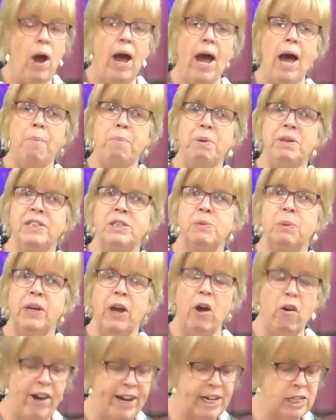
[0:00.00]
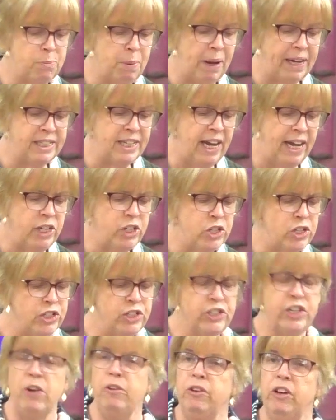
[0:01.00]
happens when our expectations
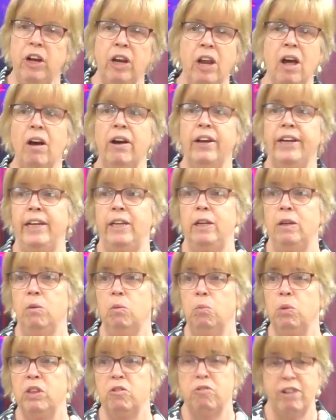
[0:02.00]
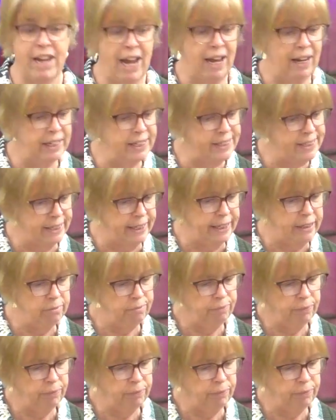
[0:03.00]
don't align with reality?